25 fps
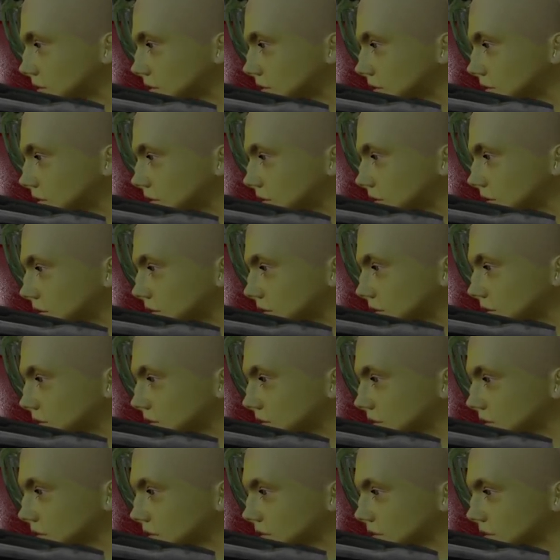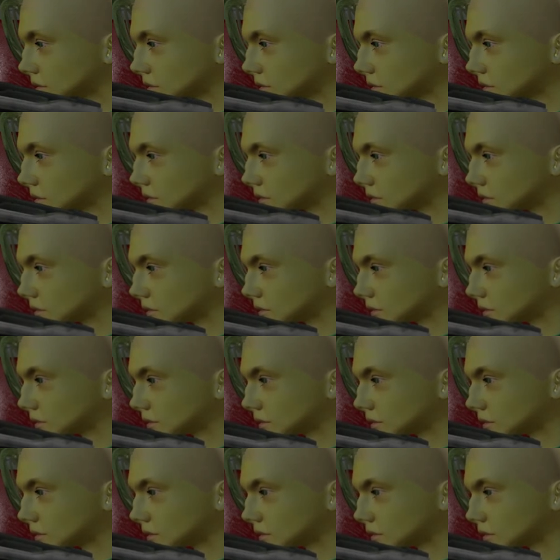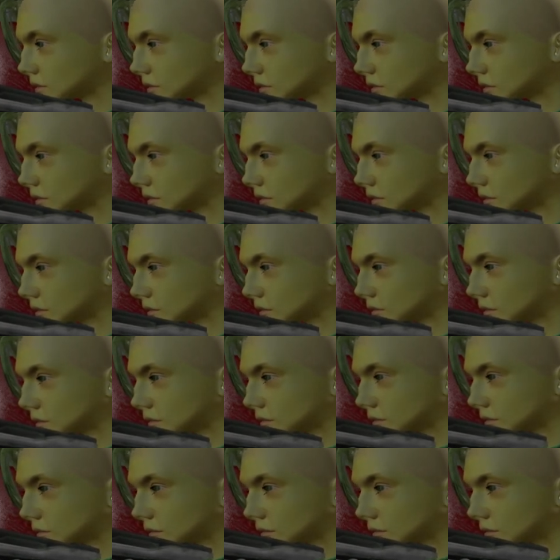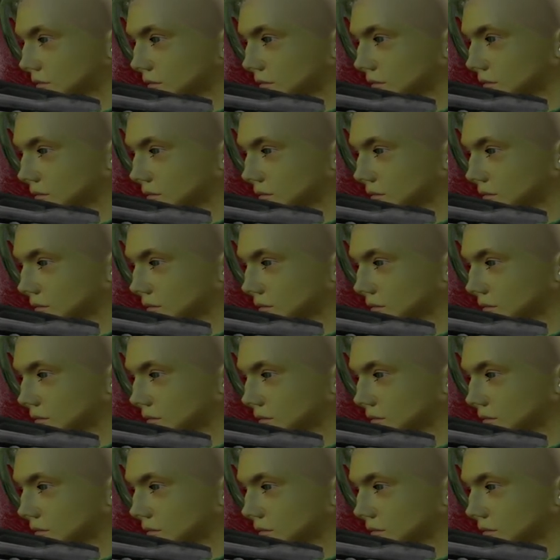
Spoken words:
[no speech]